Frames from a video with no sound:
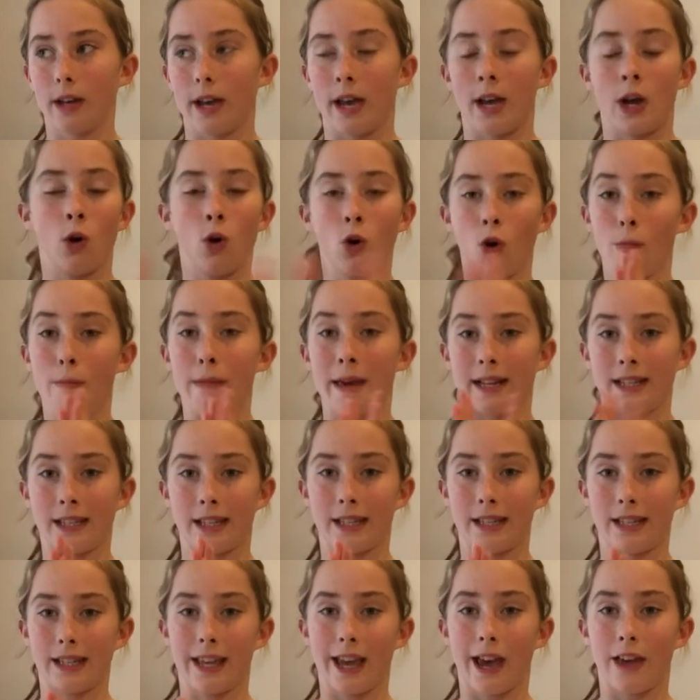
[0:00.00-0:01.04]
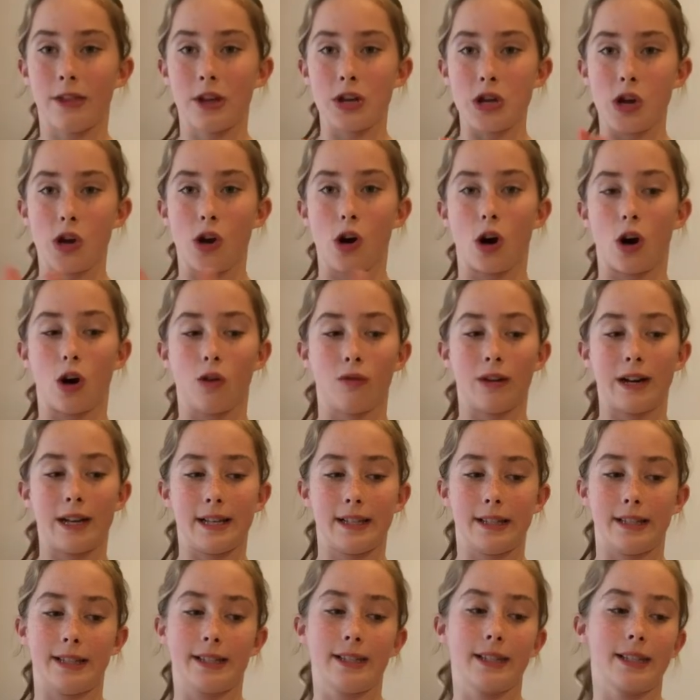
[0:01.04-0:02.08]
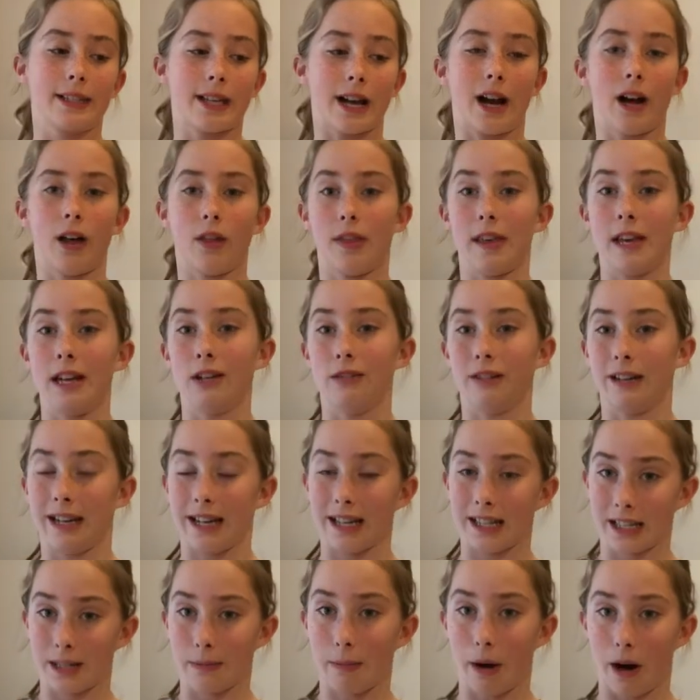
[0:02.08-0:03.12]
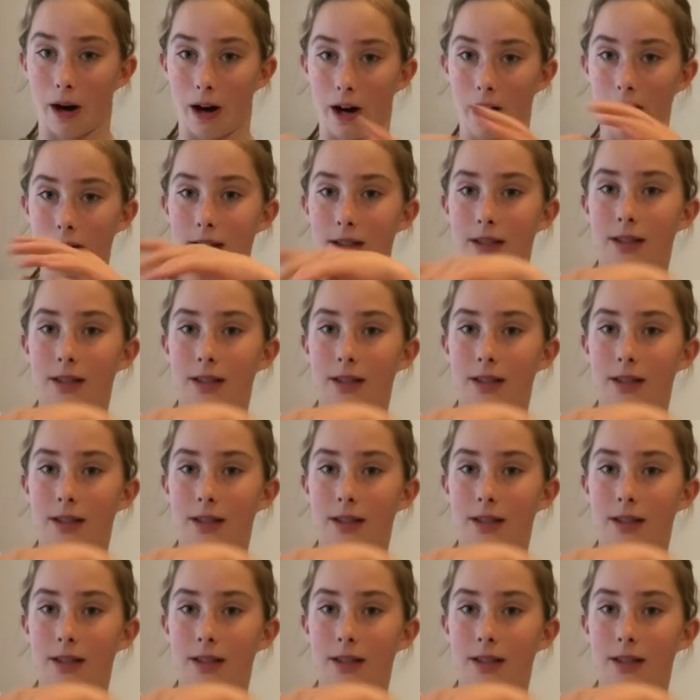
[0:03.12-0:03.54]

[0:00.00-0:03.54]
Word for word: it all mixes together and you can't really tell the ingredients apart.